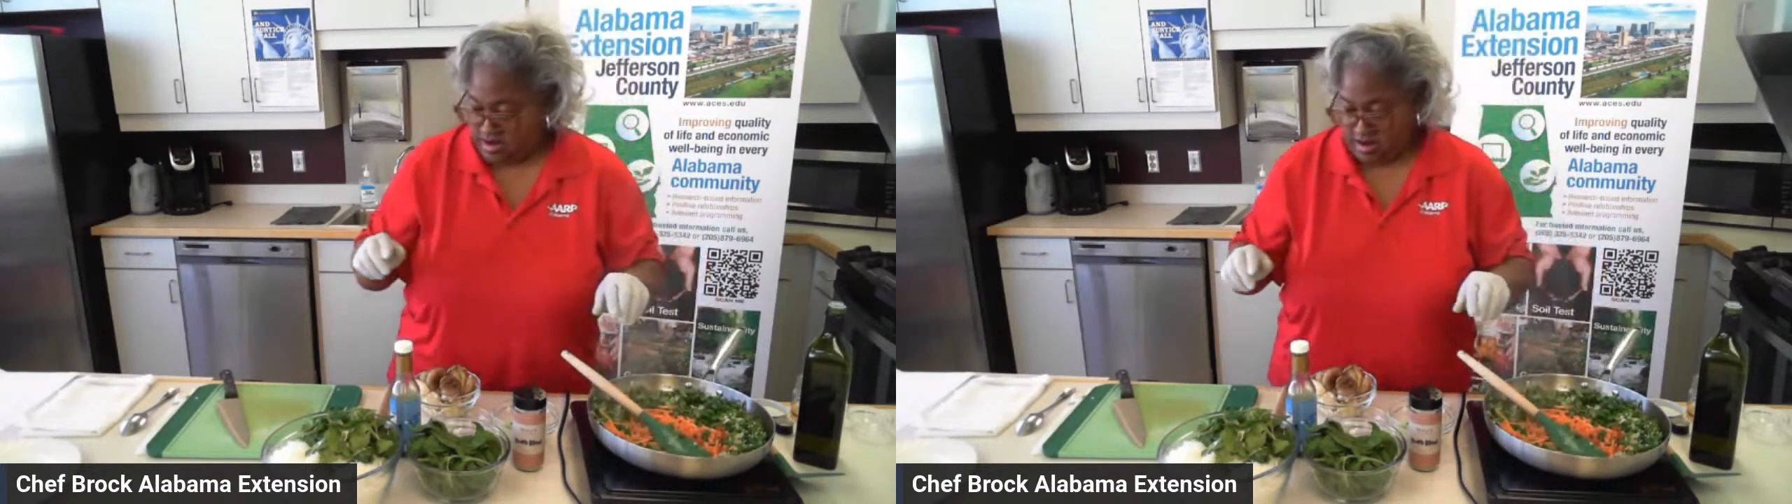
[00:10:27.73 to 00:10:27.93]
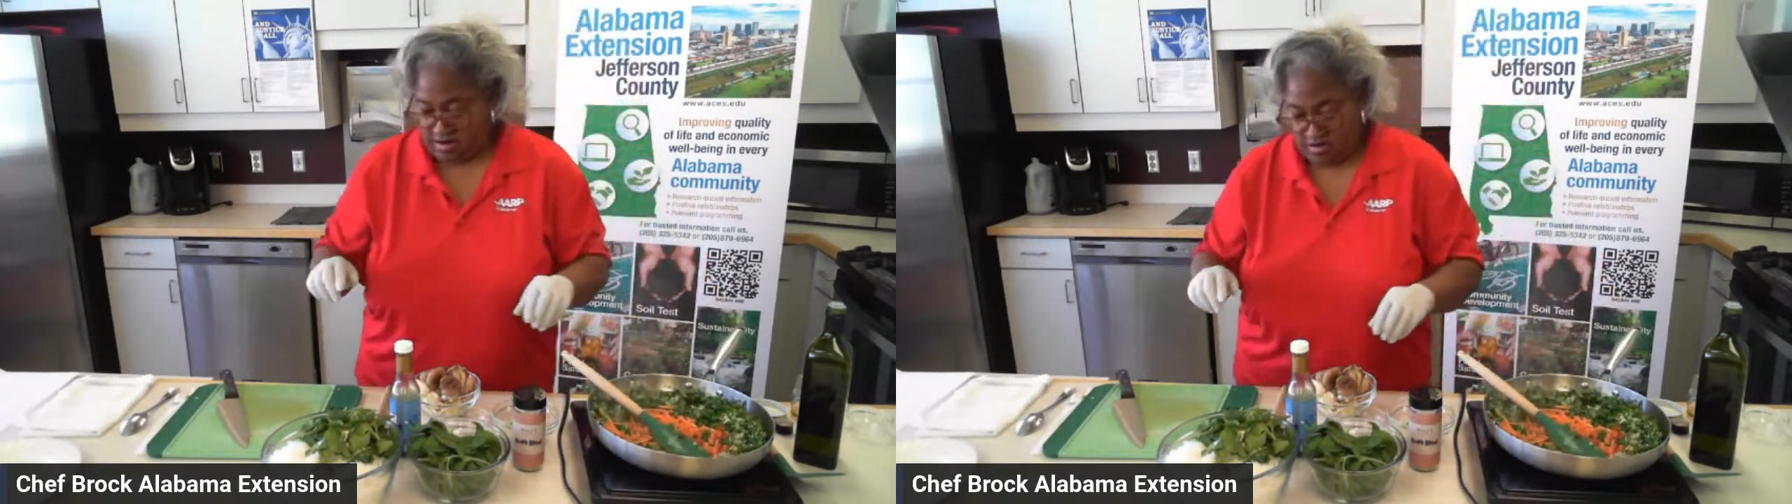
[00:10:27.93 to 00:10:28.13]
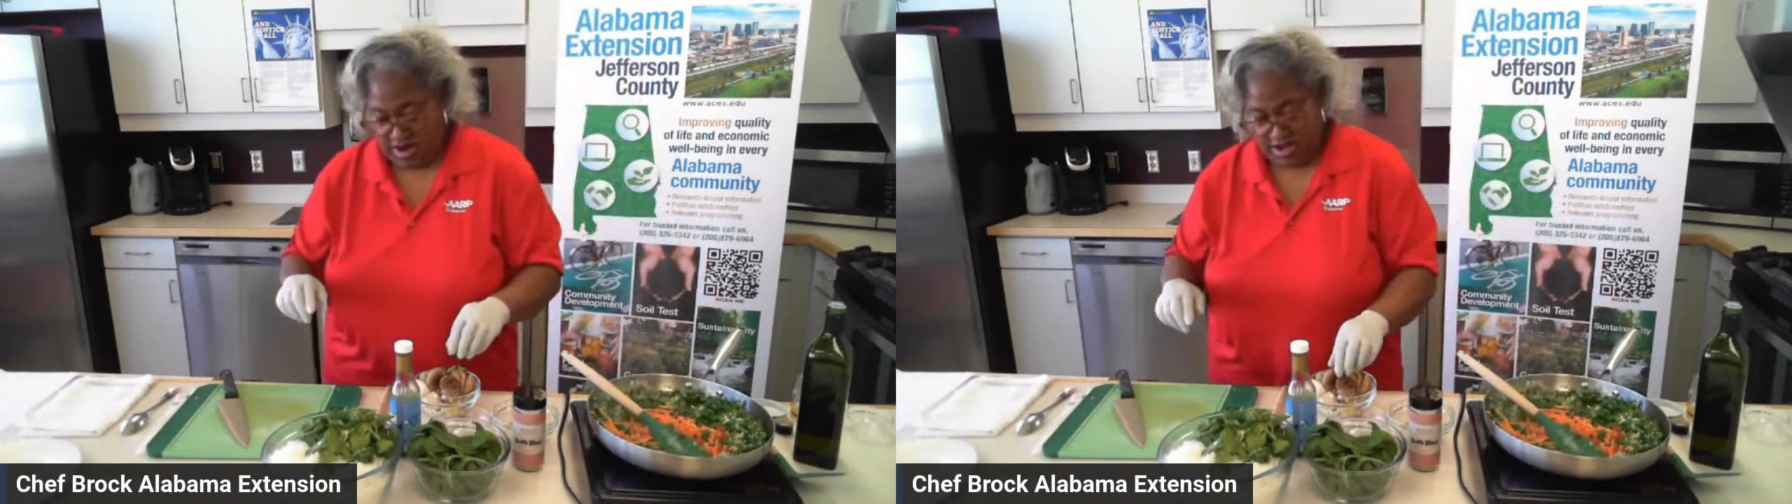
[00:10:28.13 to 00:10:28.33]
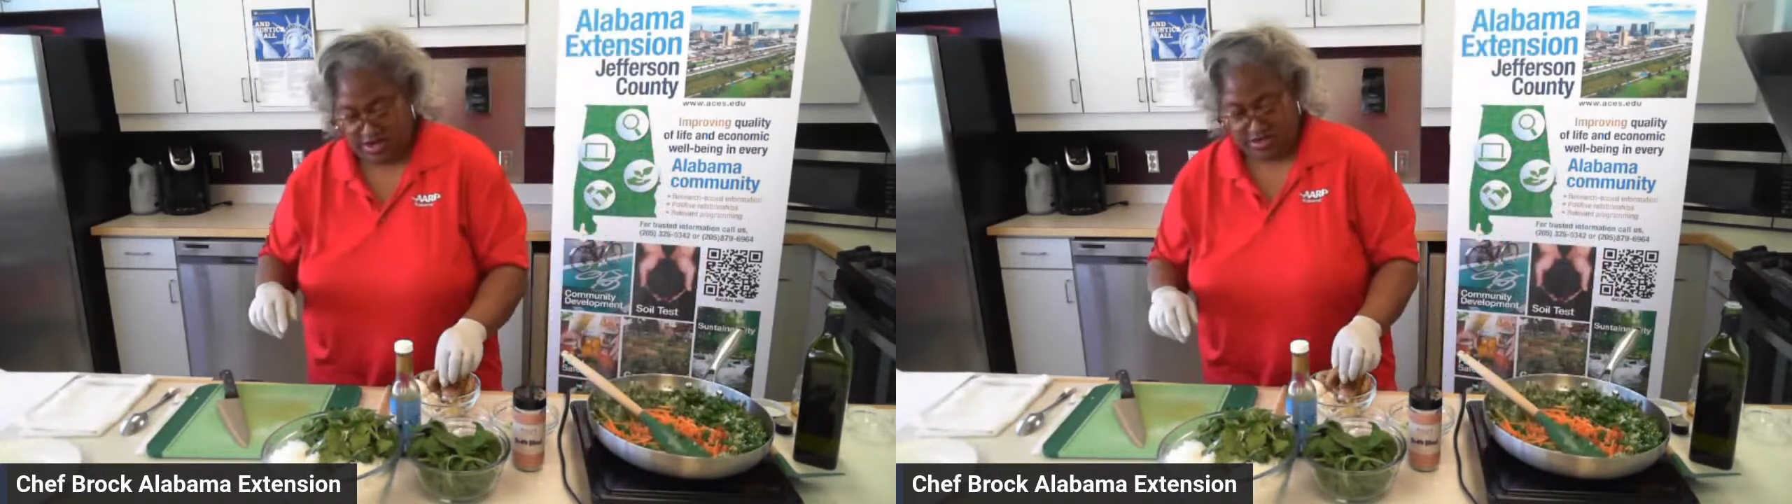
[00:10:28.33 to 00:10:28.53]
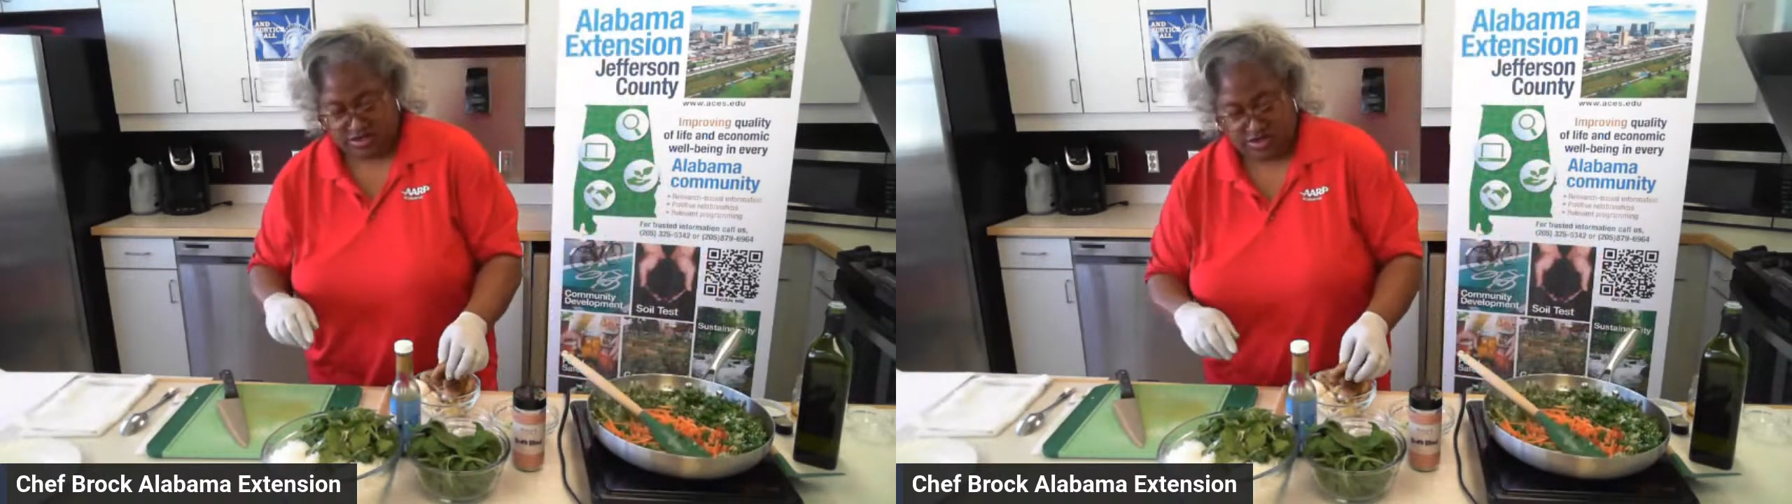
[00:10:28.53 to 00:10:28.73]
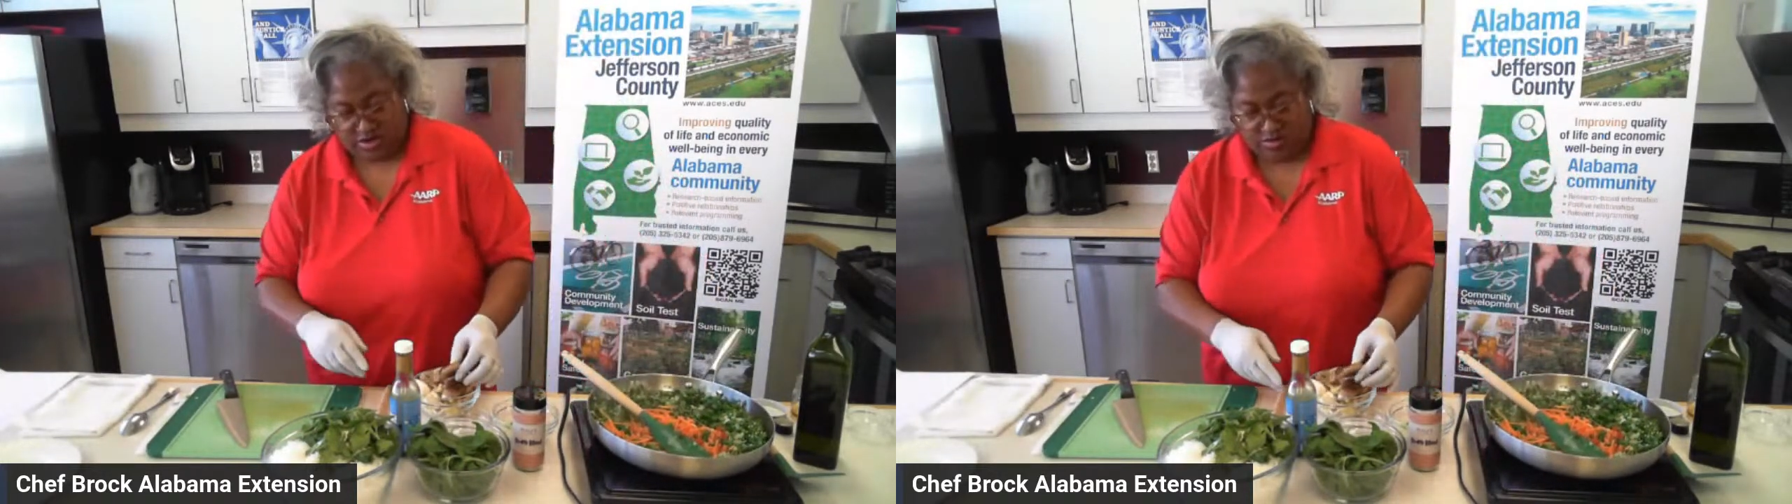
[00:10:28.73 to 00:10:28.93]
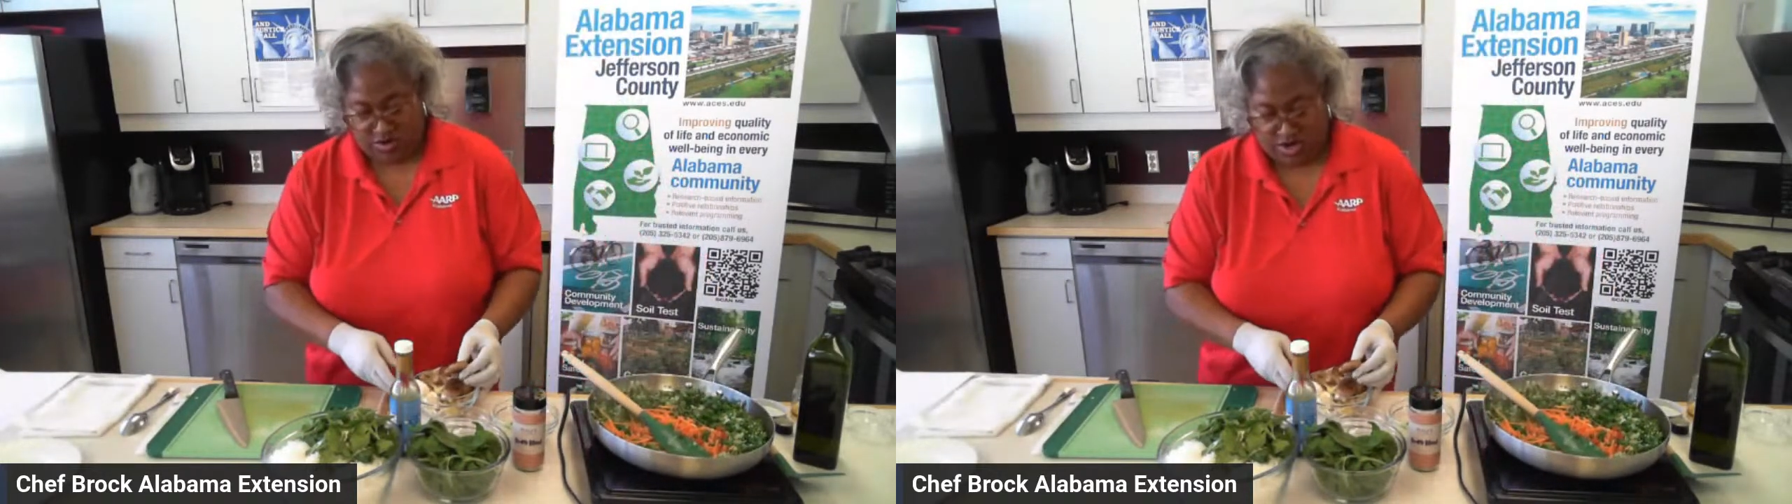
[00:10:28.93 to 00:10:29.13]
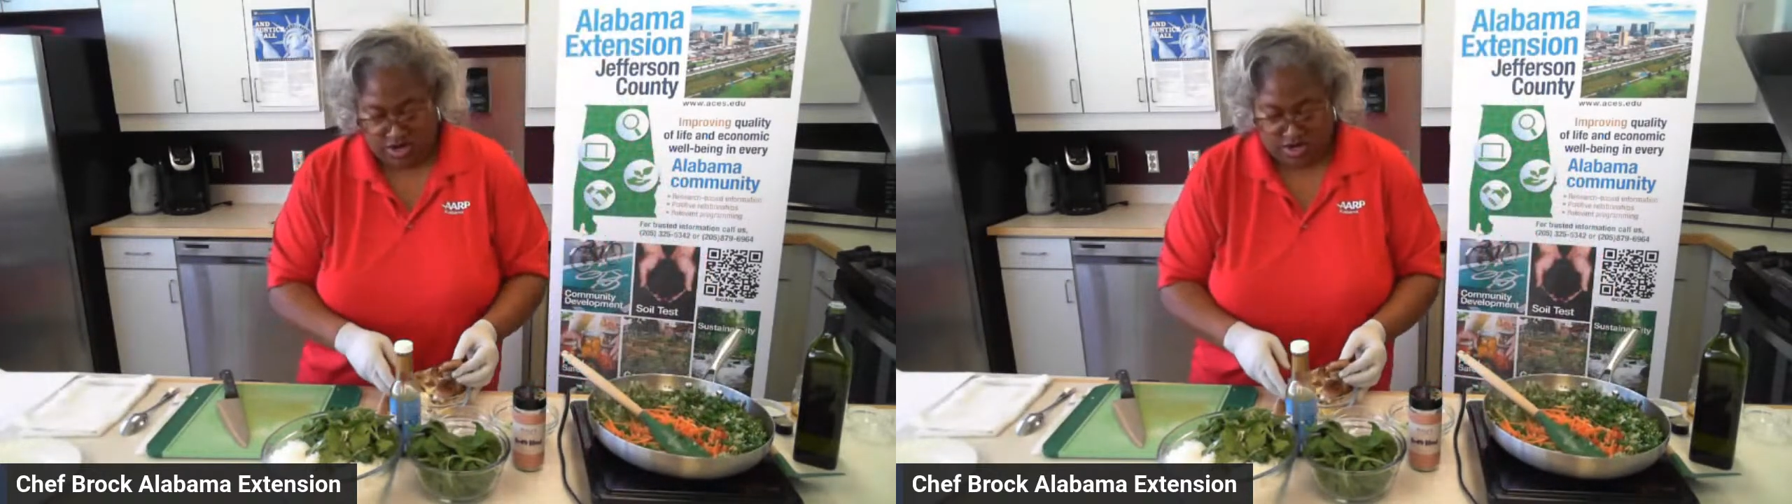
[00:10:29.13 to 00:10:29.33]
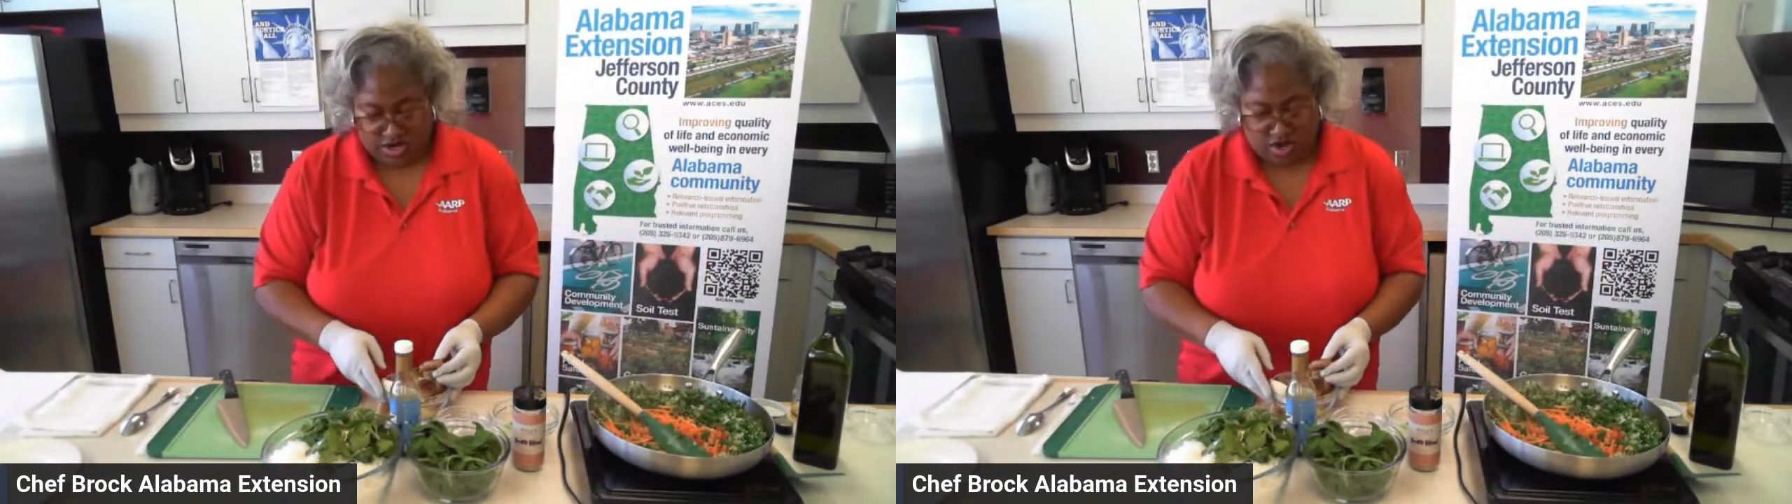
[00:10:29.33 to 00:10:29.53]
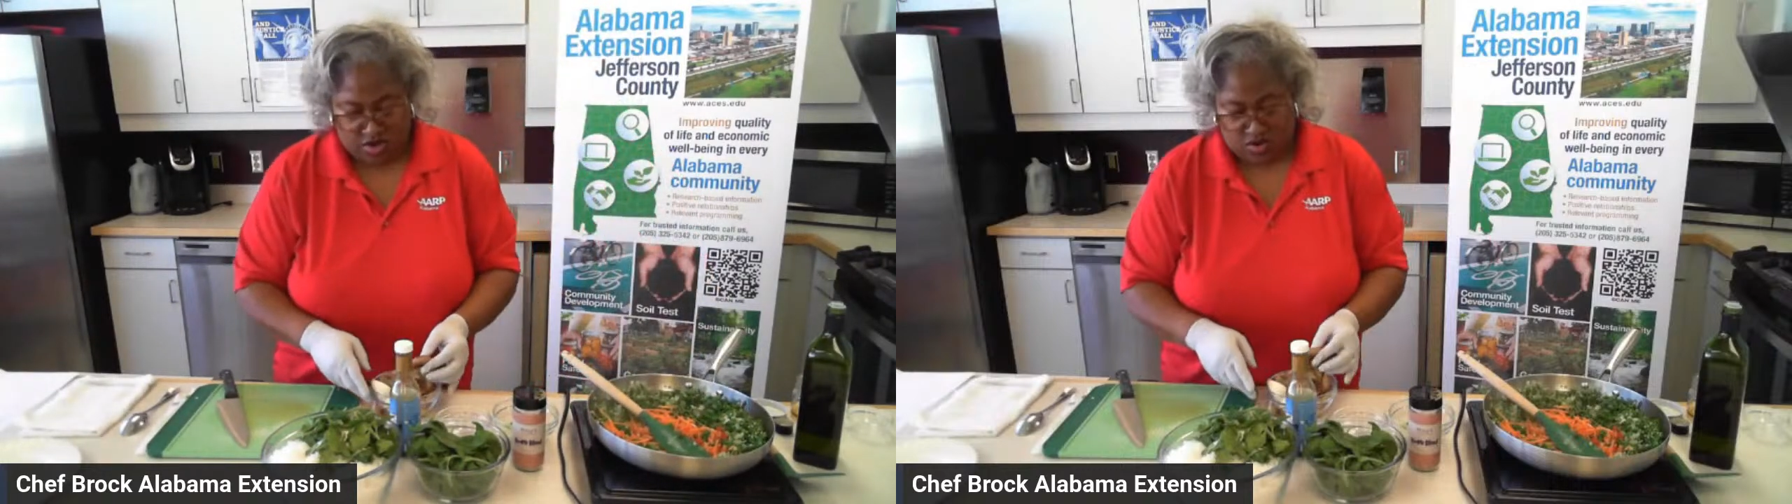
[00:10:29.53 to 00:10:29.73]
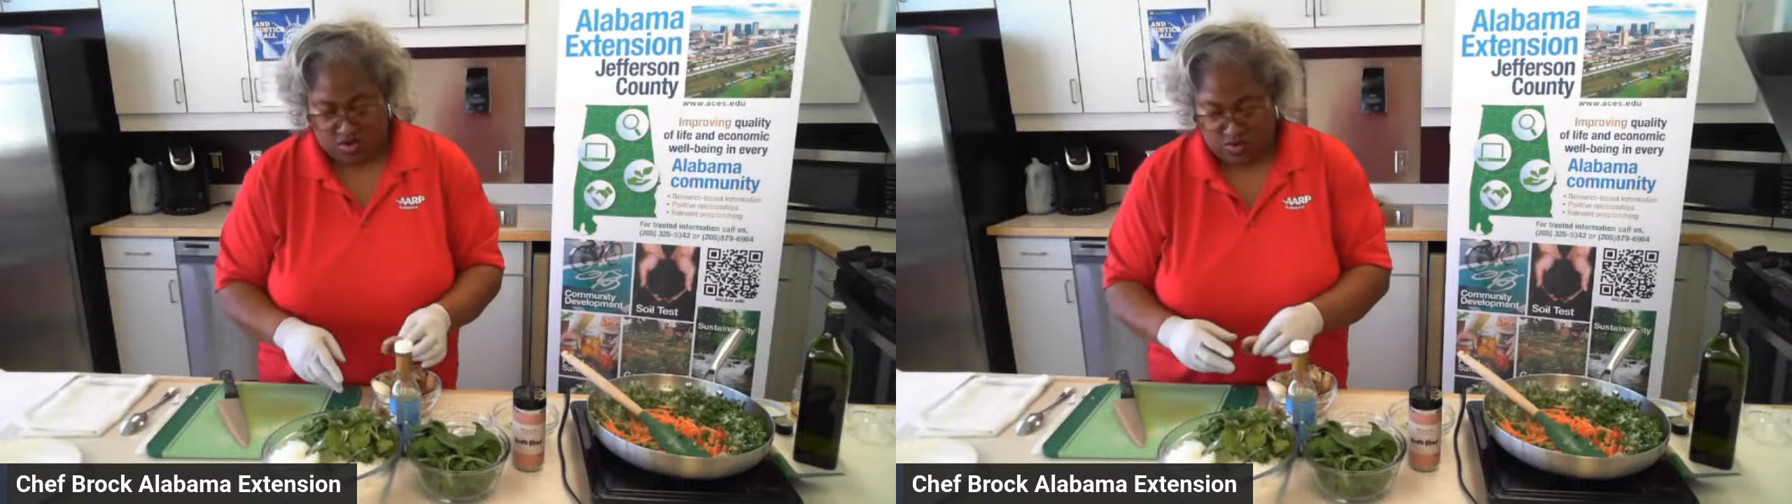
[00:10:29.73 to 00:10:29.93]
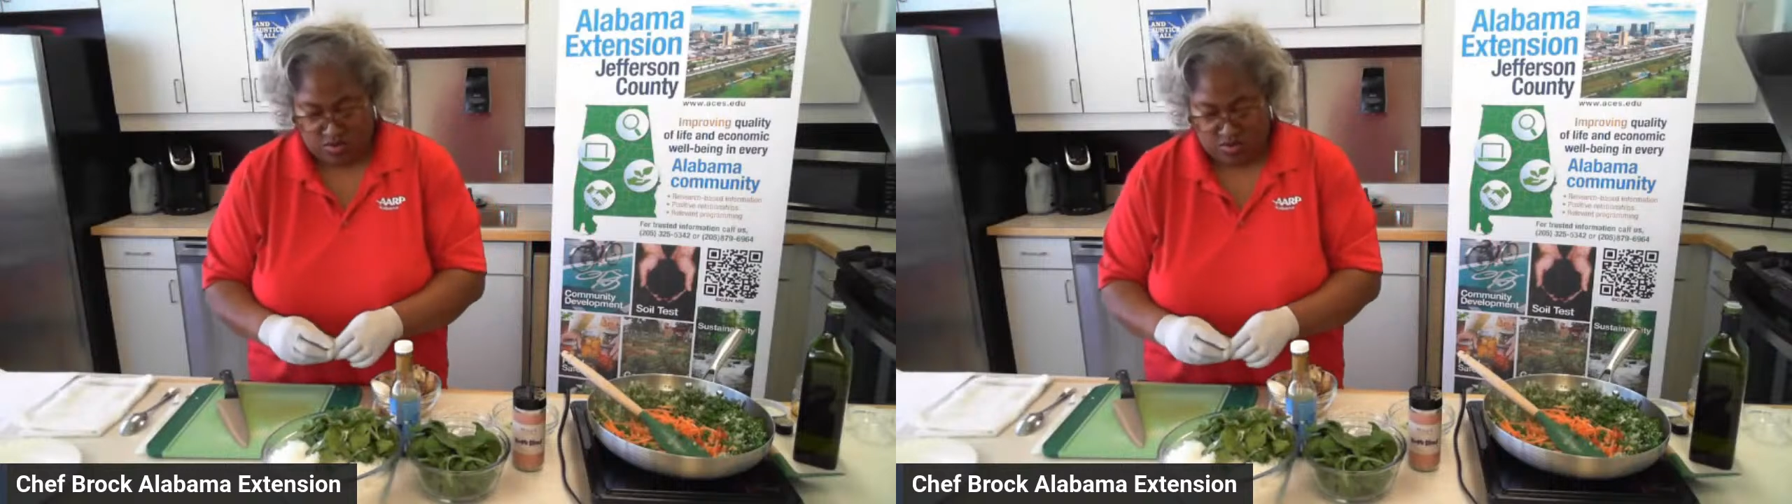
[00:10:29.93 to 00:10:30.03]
All right, so then we're gonna go